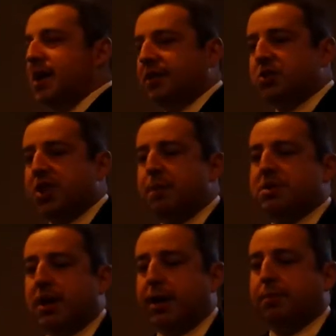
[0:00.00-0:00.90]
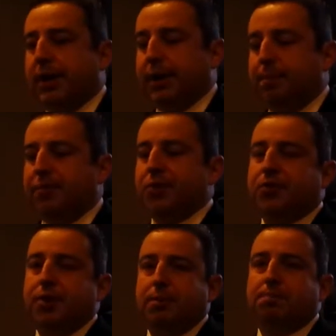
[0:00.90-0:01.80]
at the same time, um,
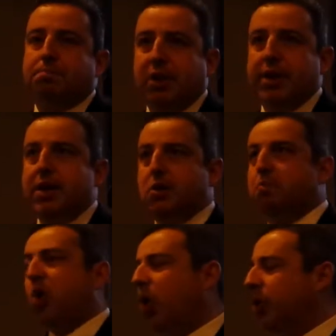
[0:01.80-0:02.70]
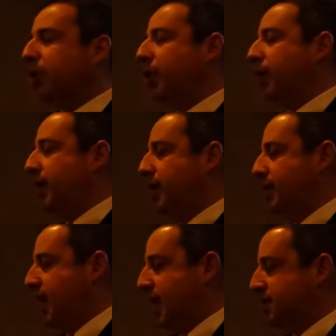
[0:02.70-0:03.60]
there's an ability to partner
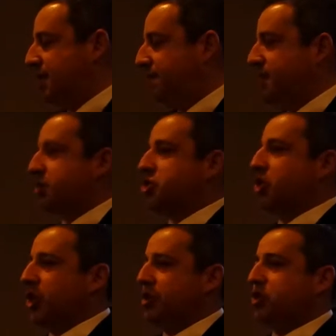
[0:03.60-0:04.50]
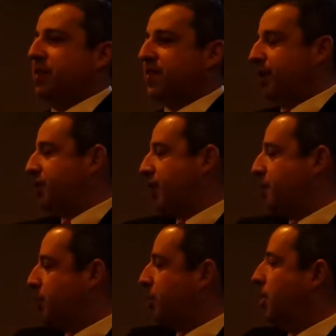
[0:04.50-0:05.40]
in that if it's a surgery, for
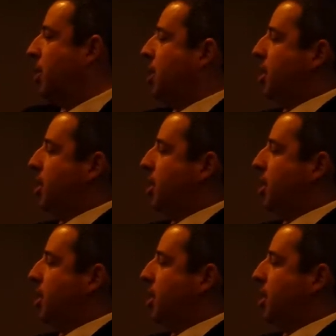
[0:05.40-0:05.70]
example,